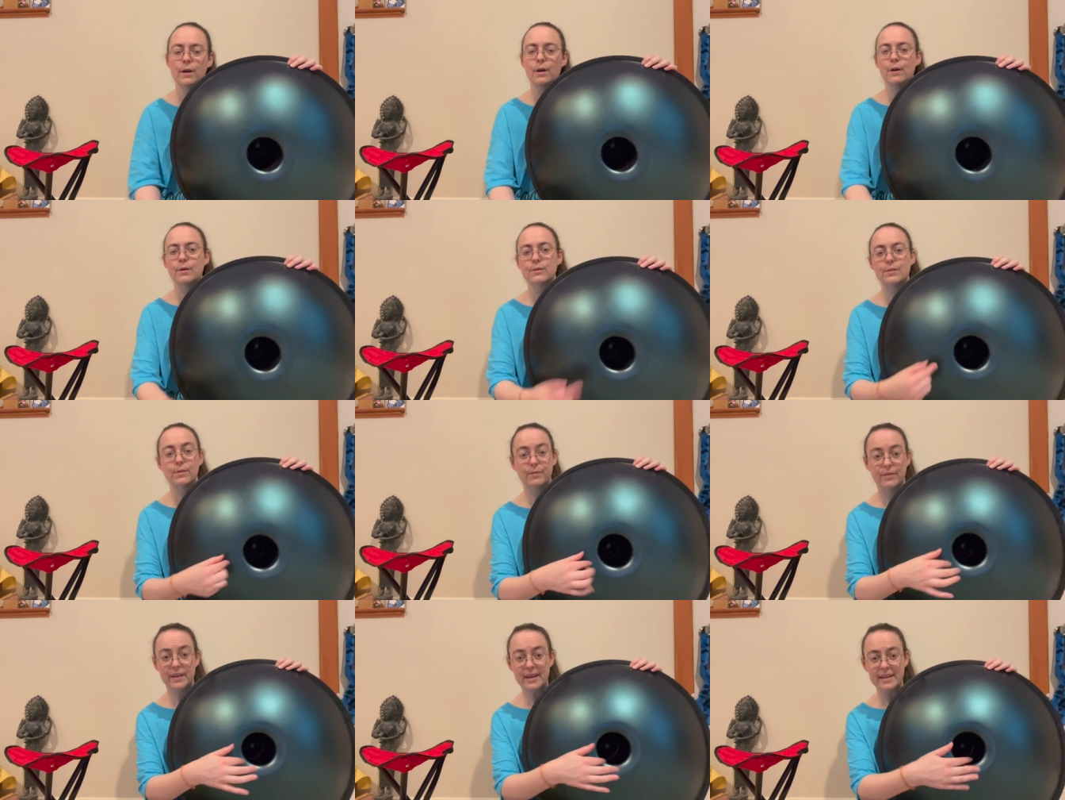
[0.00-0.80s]
So
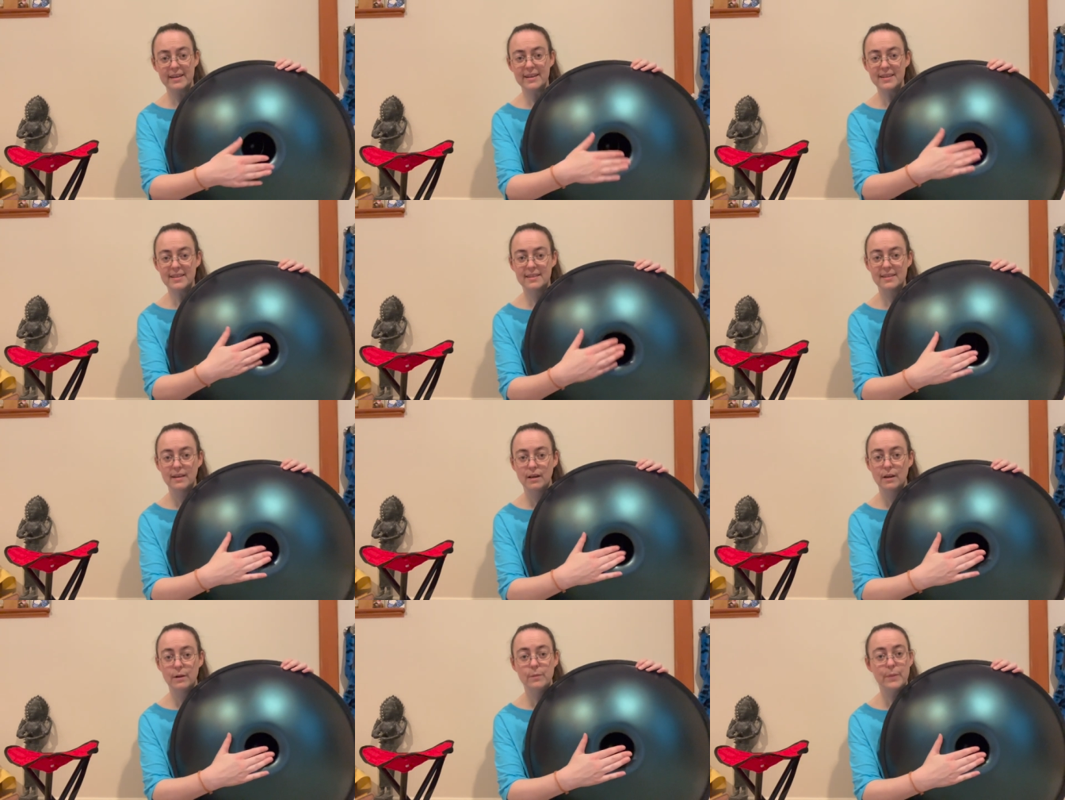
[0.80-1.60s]
this
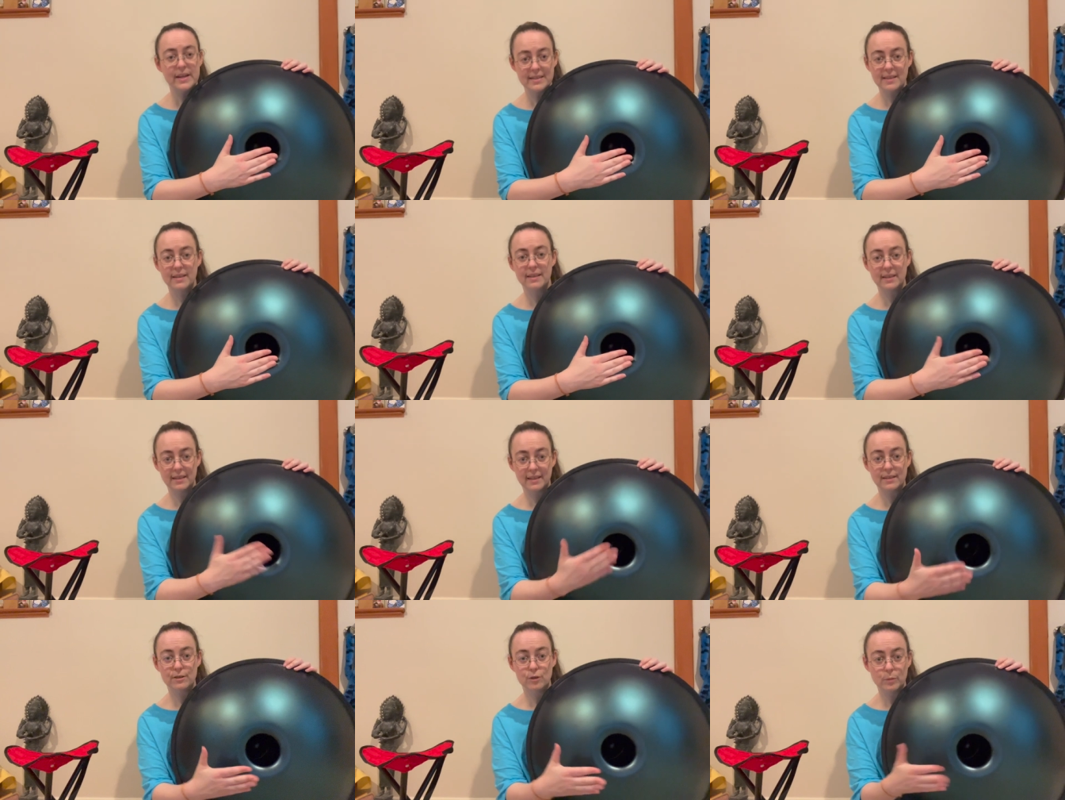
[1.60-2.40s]
basically
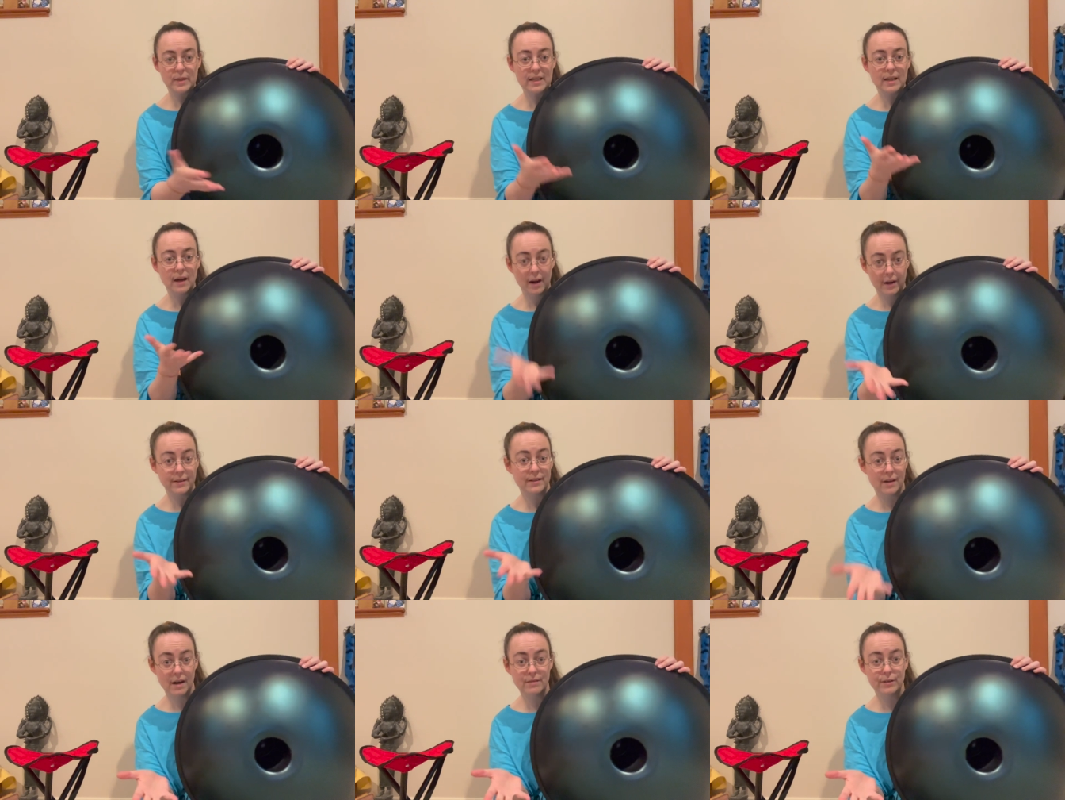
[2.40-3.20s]
needs to be
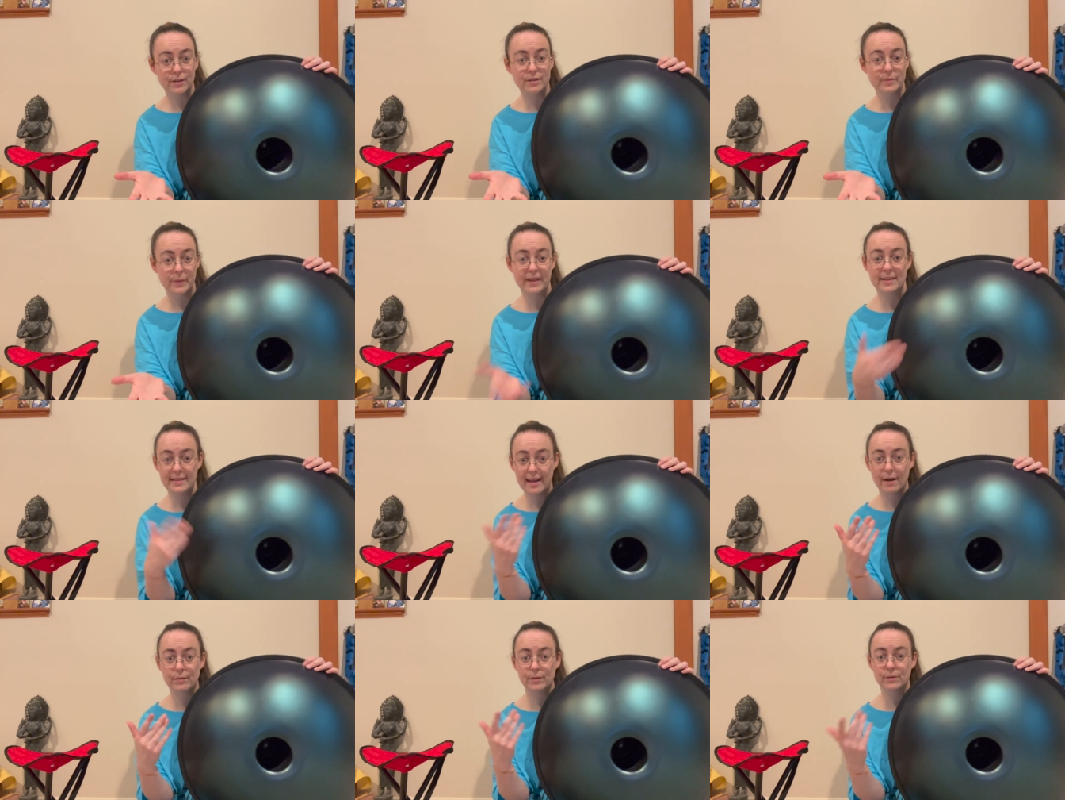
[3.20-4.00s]
uncovered to make
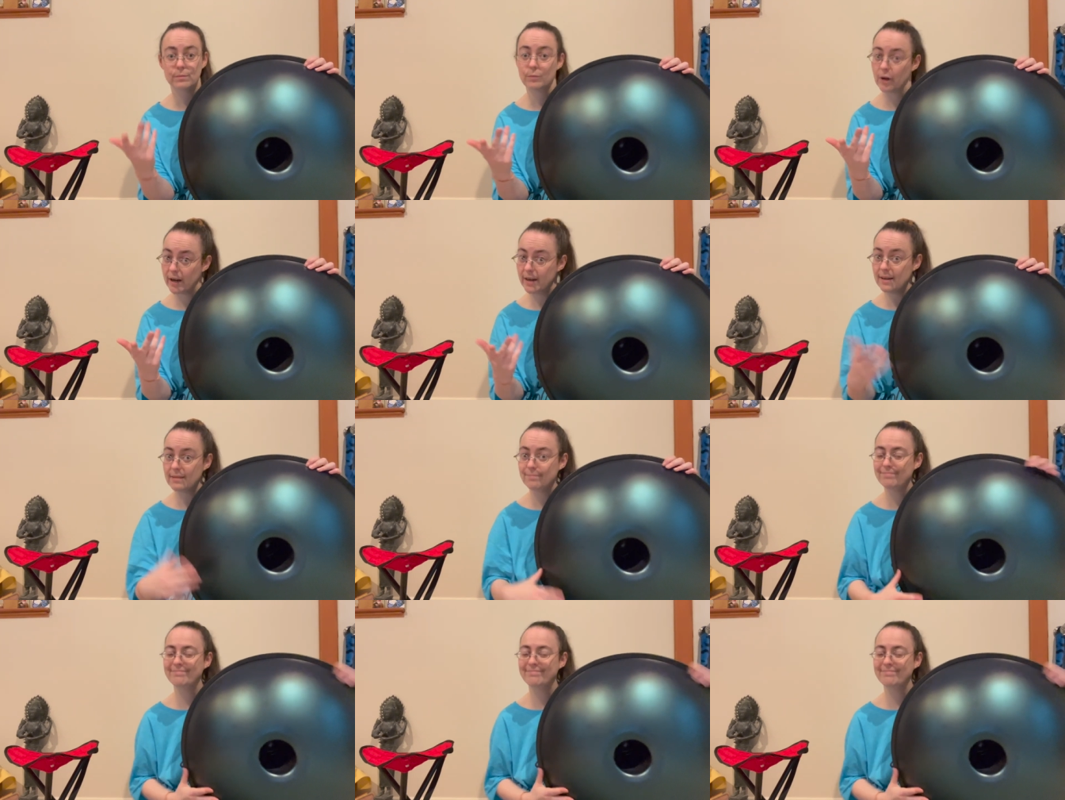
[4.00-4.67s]
sound, right?